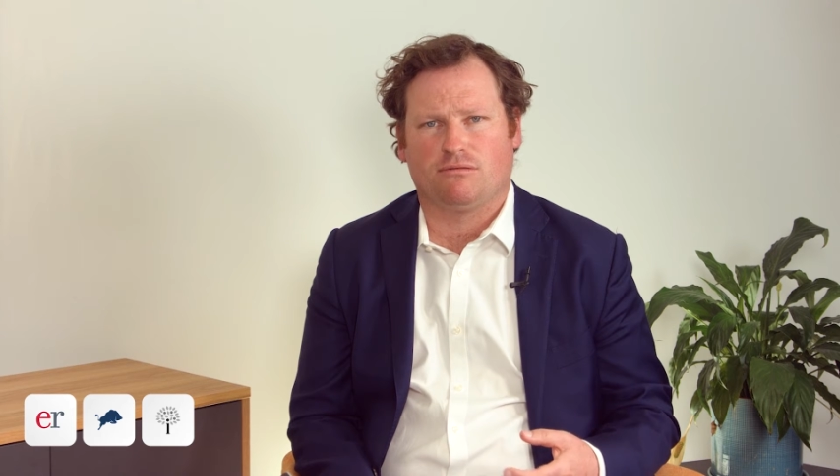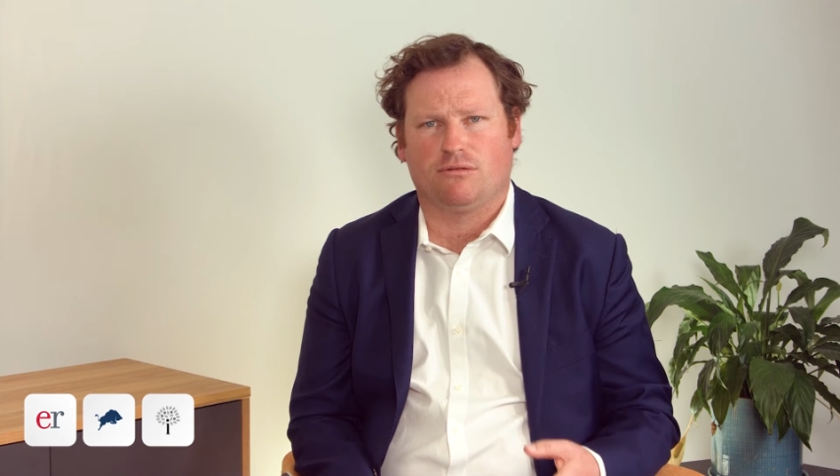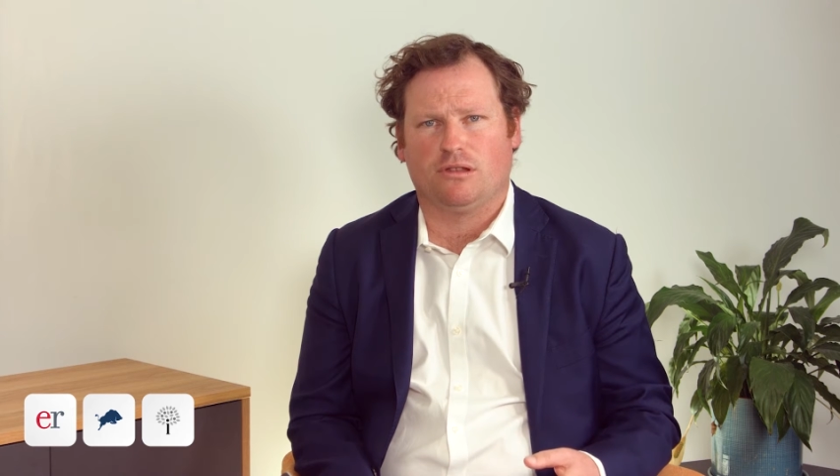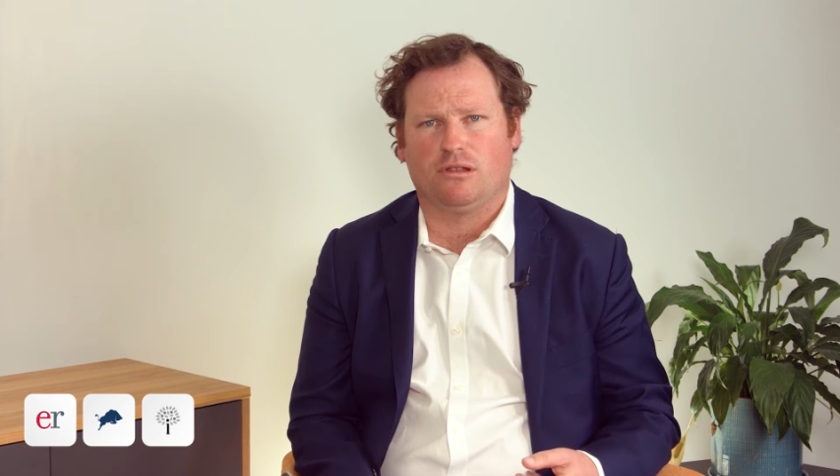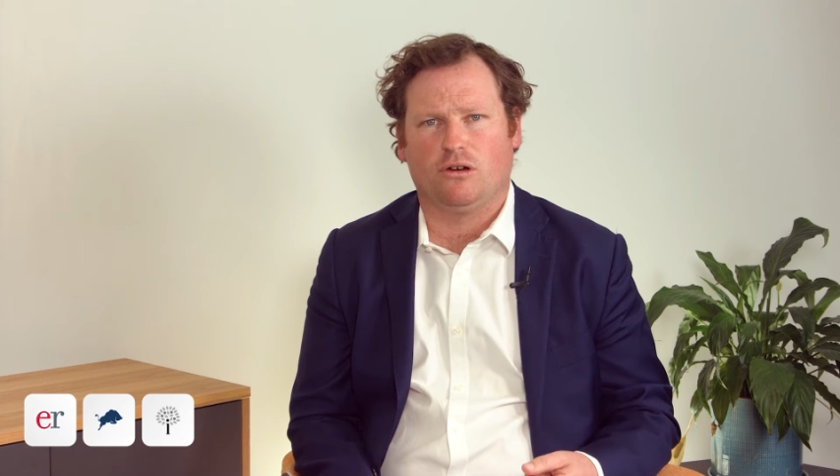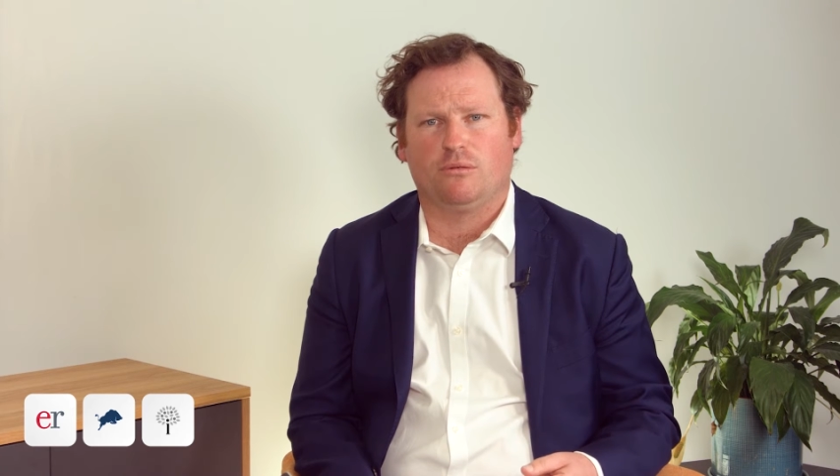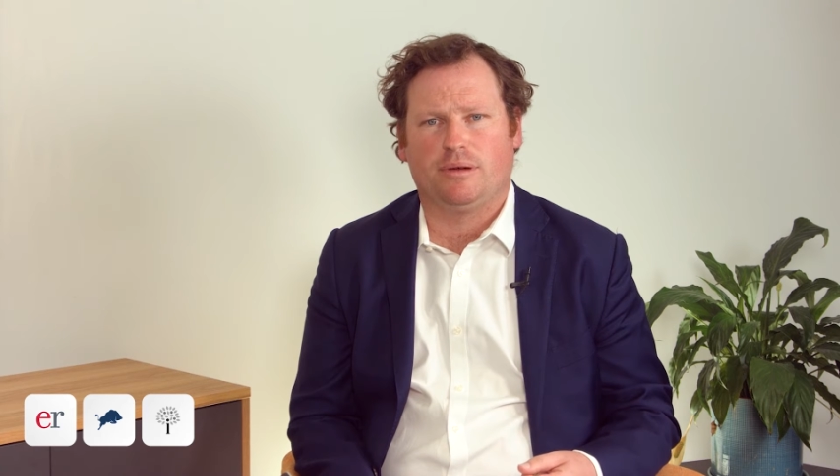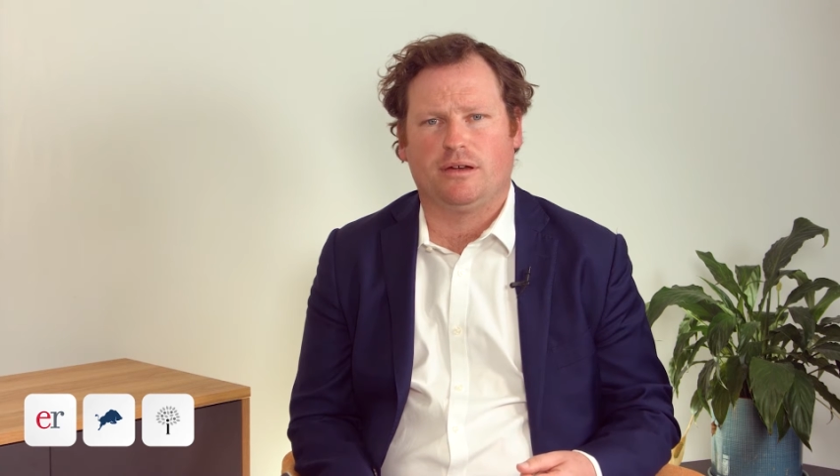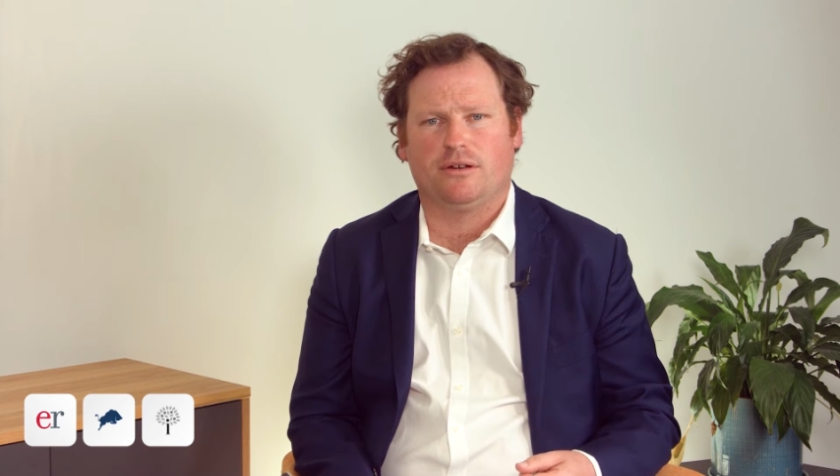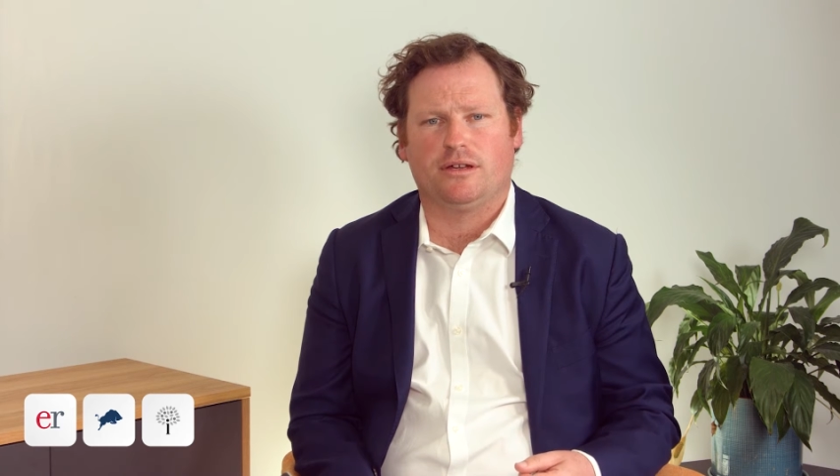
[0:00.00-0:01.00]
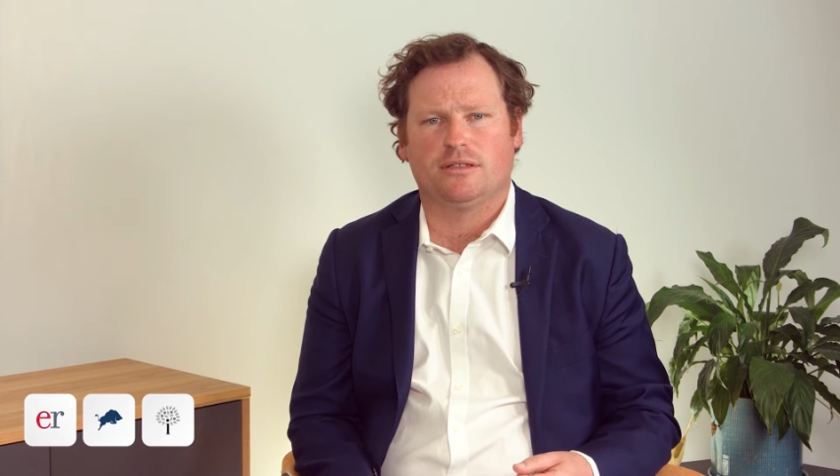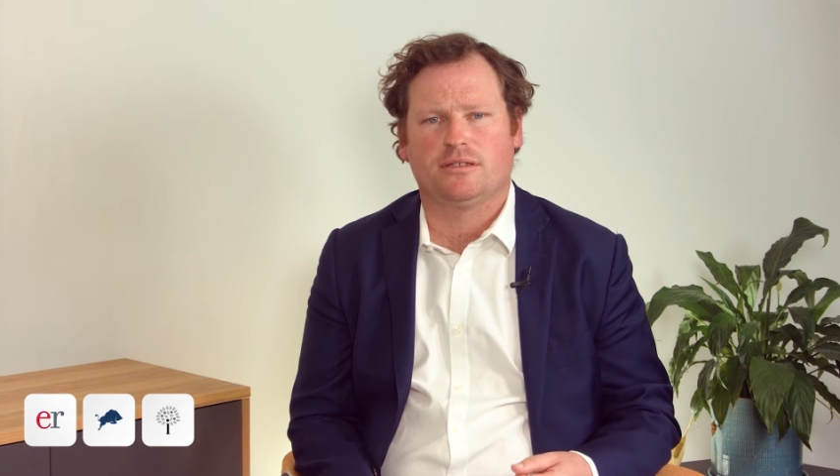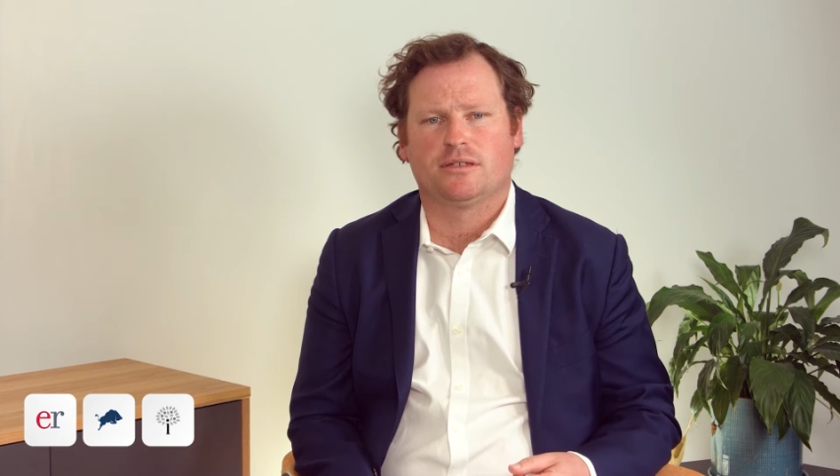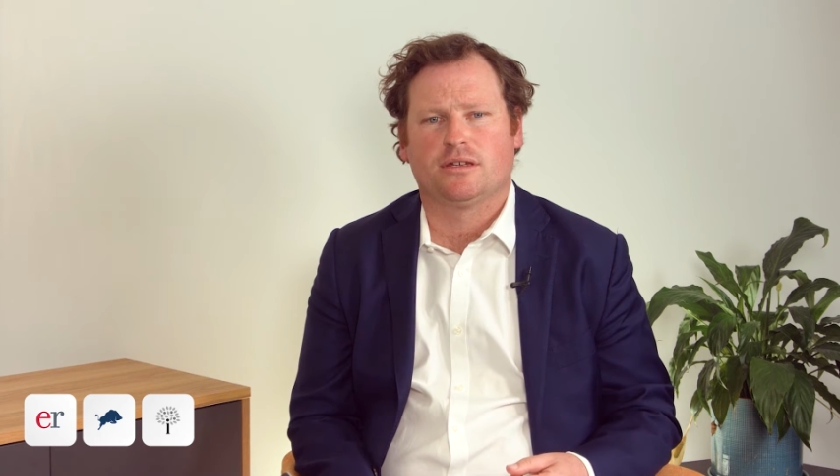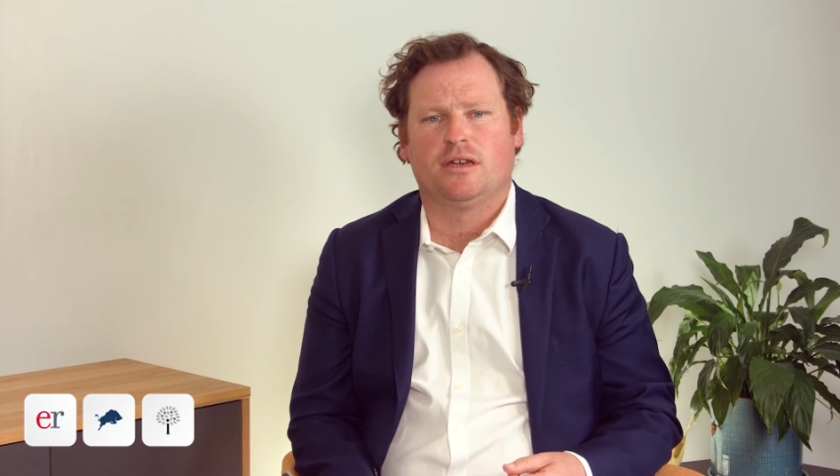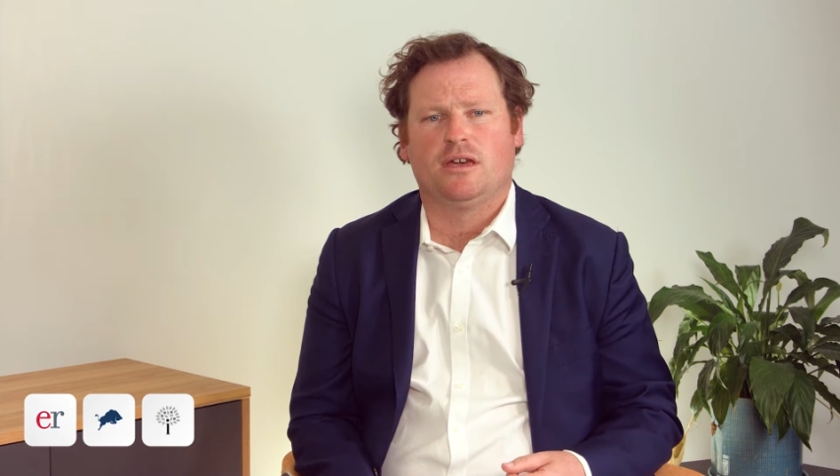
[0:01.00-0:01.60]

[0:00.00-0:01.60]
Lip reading: through the low periods,